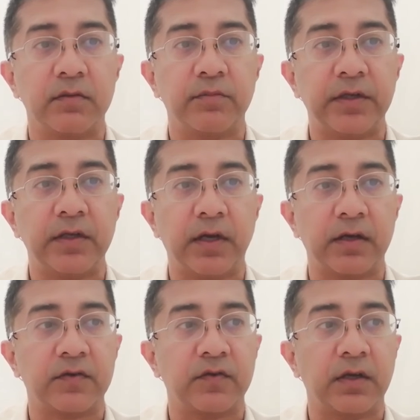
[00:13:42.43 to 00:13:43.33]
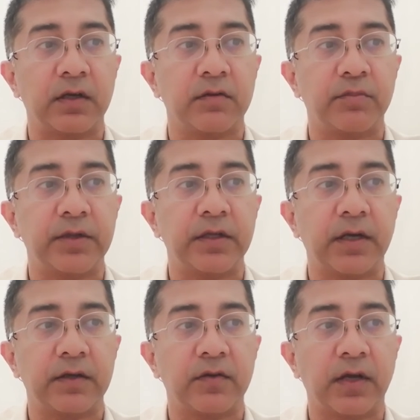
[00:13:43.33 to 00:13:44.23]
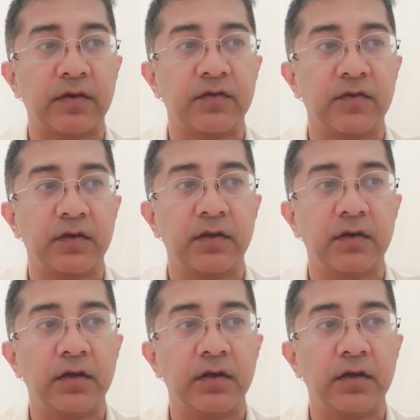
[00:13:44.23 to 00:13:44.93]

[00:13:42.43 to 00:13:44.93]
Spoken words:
PX, and PXC.